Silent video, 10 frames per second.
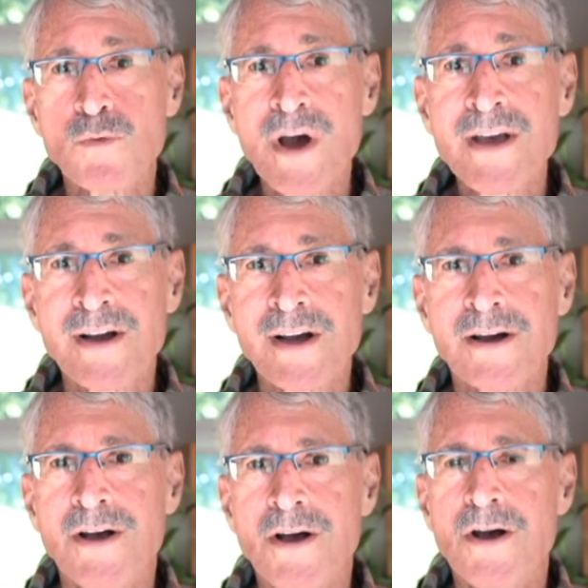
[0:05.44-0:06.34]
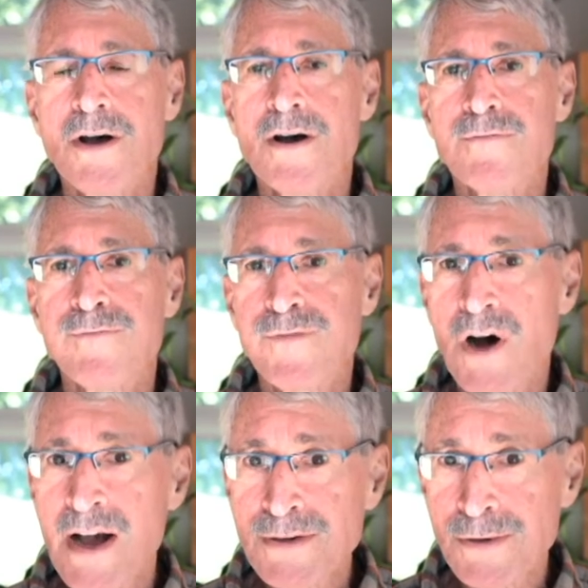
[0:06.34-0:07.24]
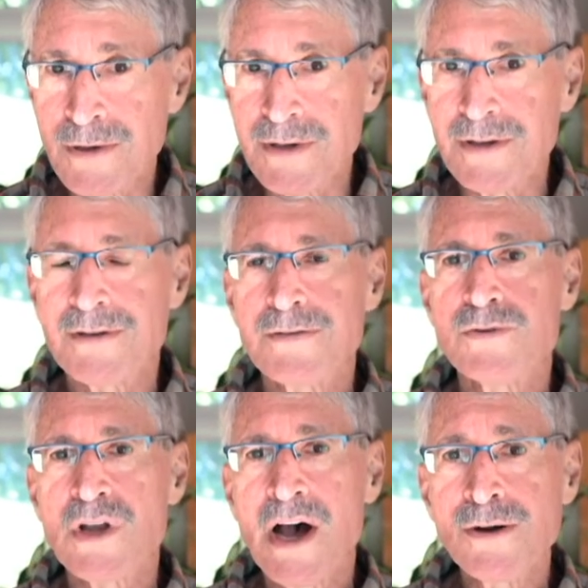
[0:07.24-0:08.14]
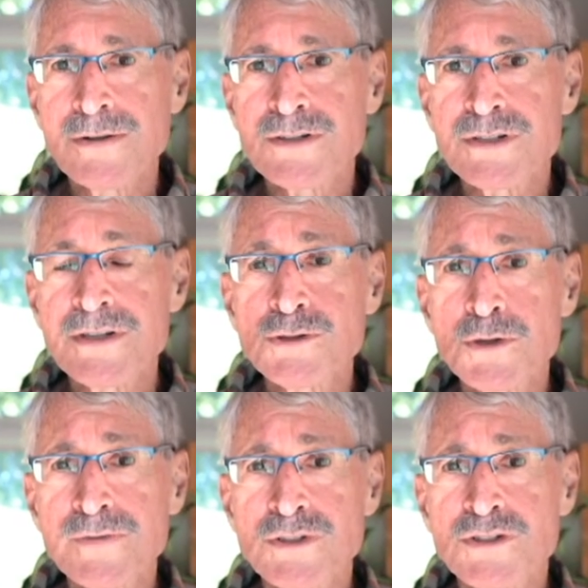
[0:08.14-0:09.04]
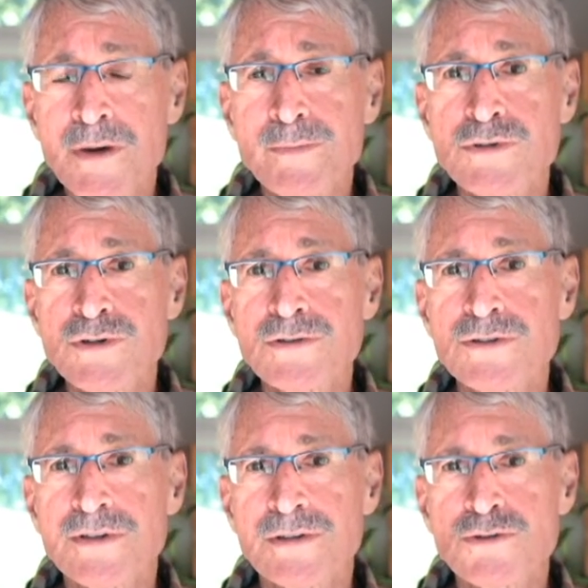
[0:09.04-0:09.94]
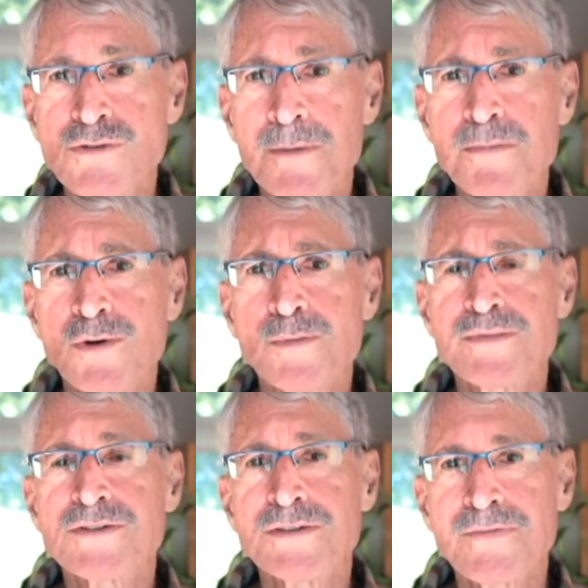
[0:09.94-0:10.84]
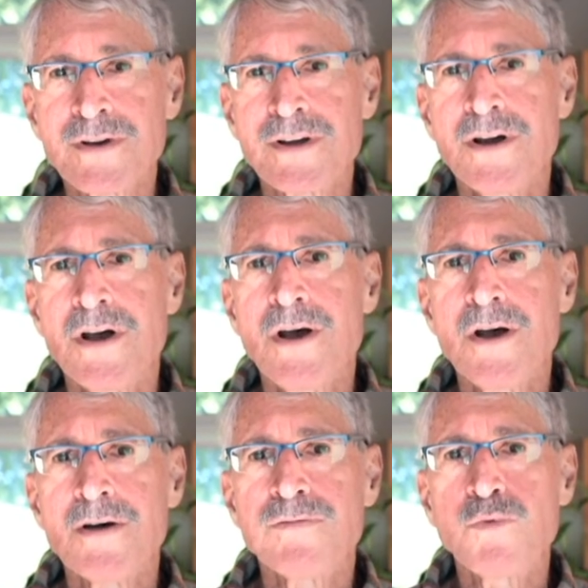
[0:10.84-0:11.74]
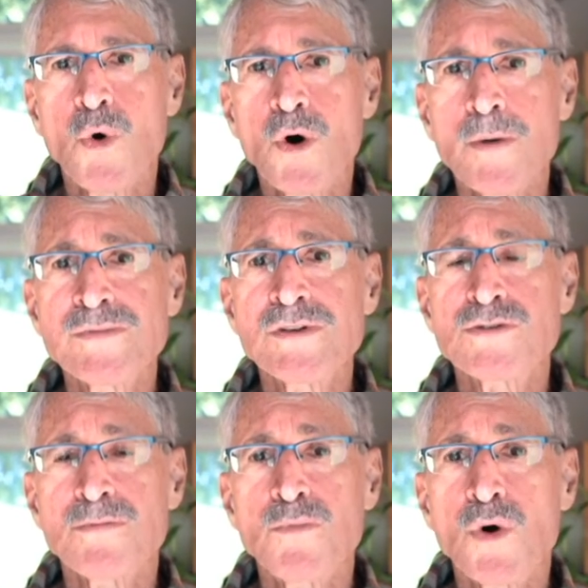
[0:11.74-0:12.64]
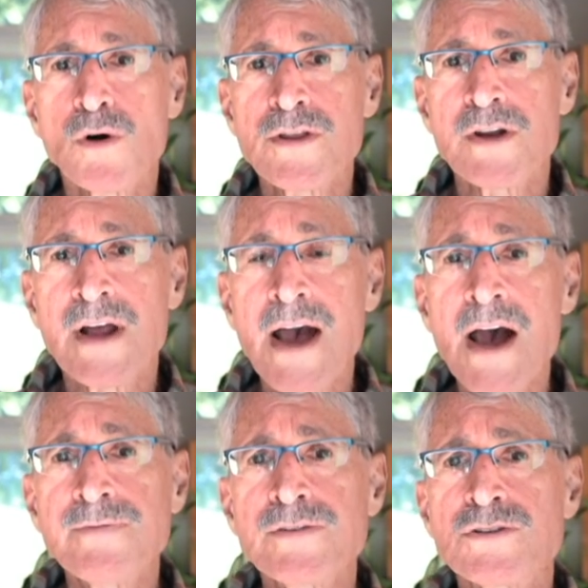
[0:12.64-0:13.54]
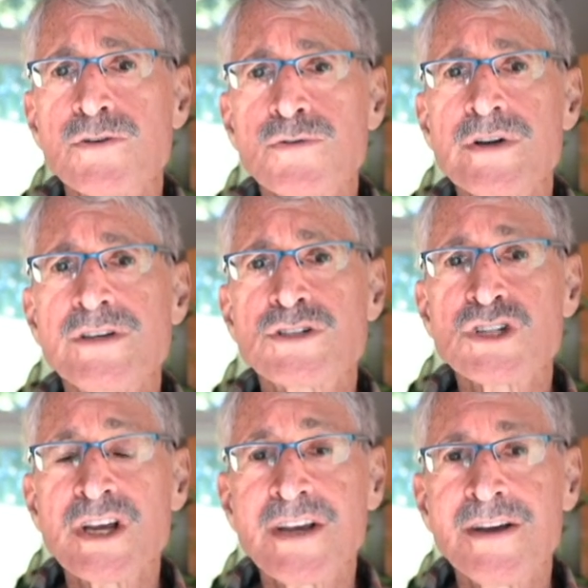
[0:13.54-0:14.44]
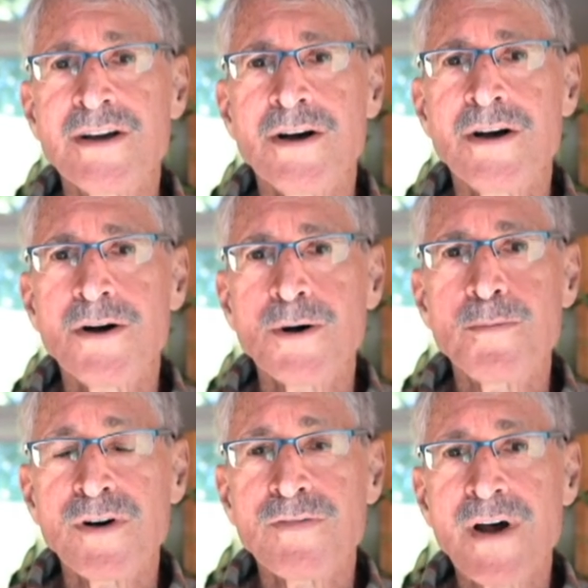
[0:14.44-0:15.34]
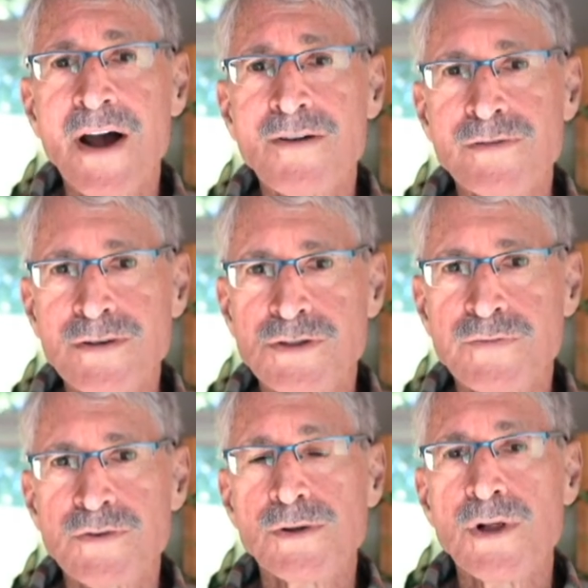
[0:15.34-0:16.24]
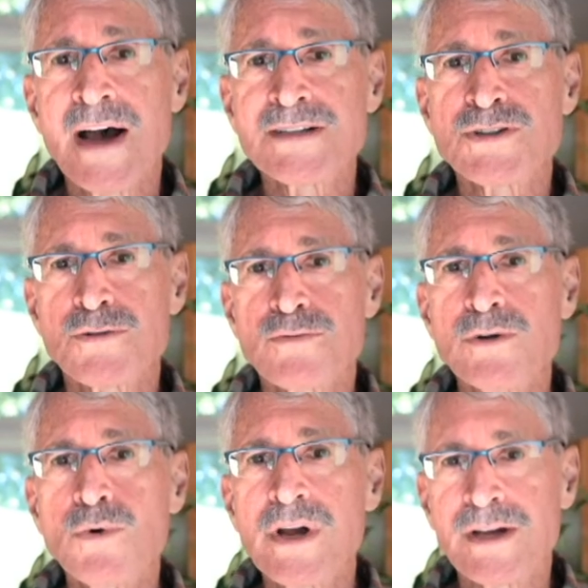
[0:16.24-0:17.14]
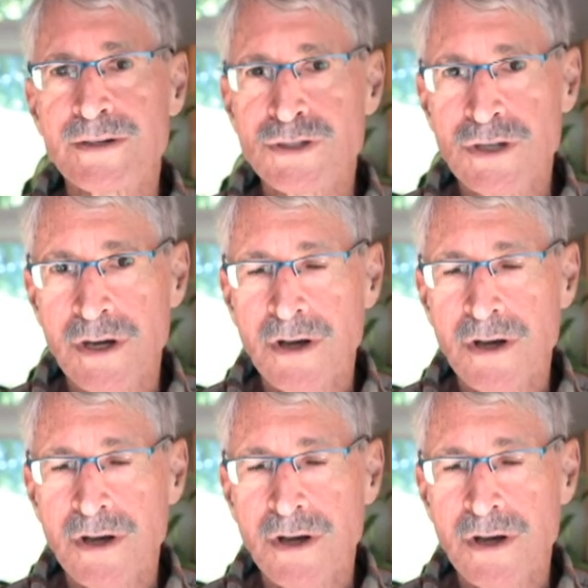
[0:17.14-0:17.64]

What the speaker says: waiting. Finally, now the sea surface temperatures in the tropical Pacific have warmed to more than half a degree C above average for the last 3 weeks.